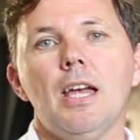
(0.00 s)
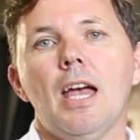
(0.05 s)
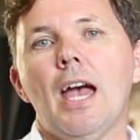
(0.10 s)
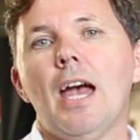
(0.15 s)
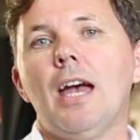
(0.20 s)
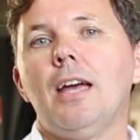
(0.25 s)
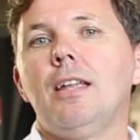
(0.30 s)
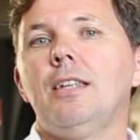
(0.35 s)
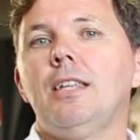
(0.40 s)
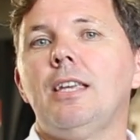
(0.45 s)

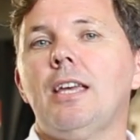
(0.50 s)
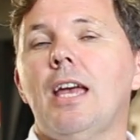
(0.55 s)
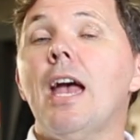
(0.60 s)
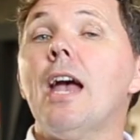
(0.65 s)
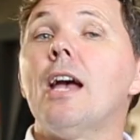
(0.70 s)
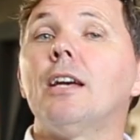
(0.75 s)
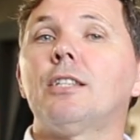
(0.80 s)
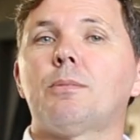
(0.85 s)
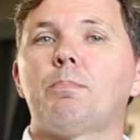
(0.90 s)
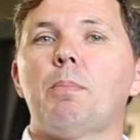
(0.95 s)
and the
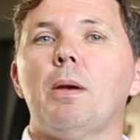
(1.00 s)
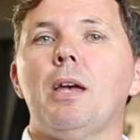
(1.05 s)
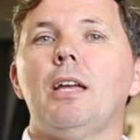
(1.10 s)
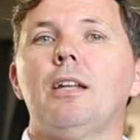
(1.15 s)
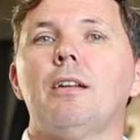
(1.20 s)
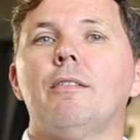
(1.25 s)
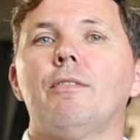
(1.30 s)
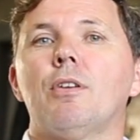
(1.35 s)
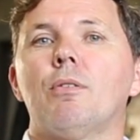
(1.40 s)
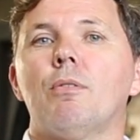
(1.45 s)

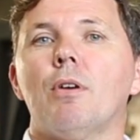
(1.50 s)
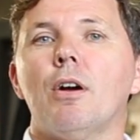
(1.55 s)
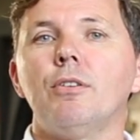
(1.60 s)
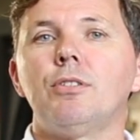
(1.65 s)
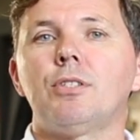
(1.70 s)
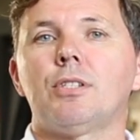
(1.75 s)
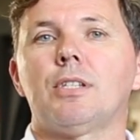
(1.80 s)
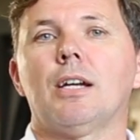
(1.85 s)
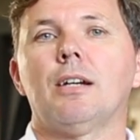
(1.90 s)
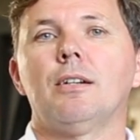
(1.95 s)
airspeed of the
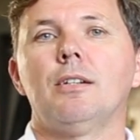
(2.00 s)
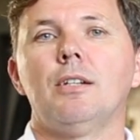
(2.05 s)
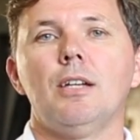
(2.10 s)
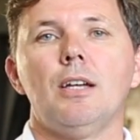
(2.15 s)
roaster.